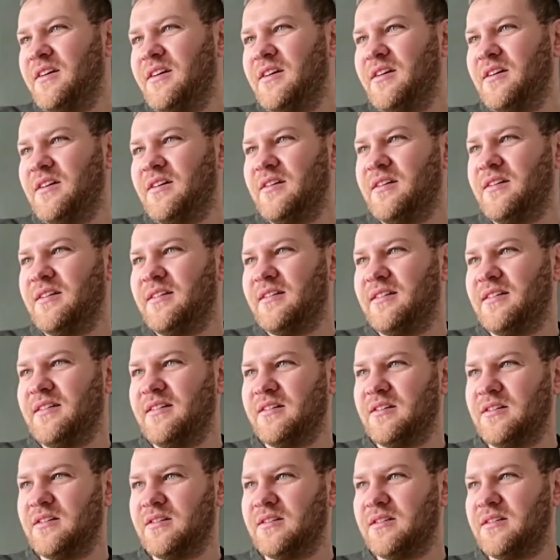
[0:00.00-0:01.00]

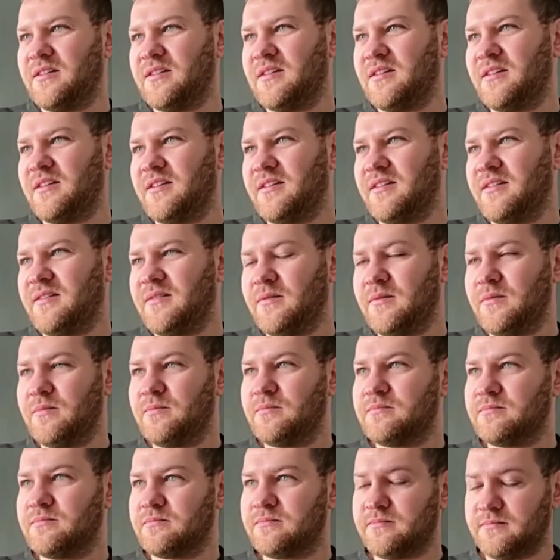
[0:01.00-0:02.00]

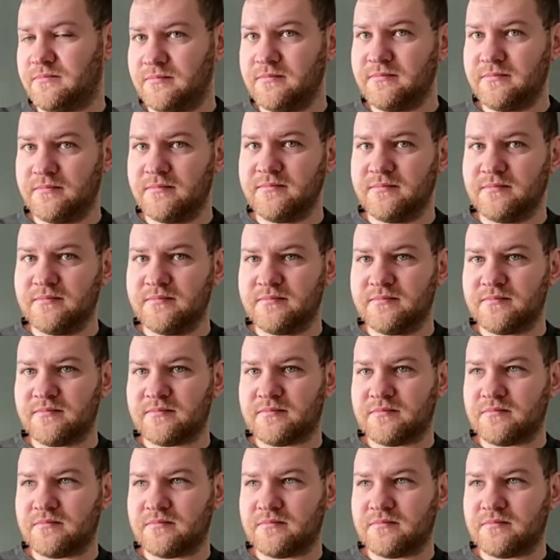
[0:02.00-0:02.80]
This person isn't speaking.